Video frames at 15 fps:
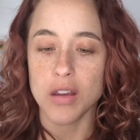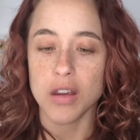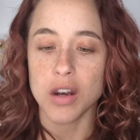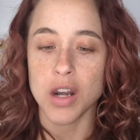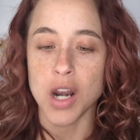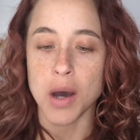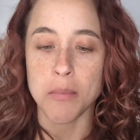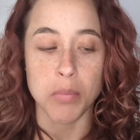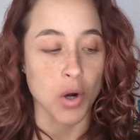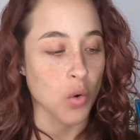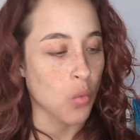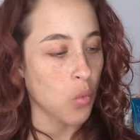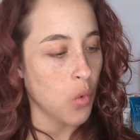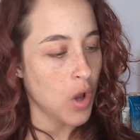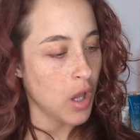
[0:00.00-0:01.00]
number
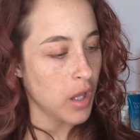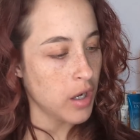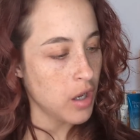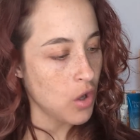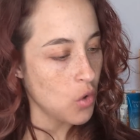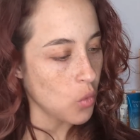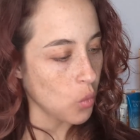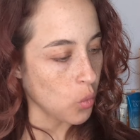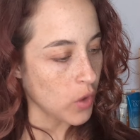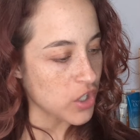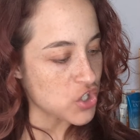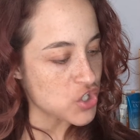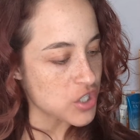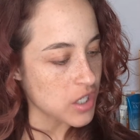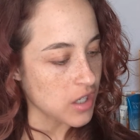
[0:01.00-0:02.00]
1, which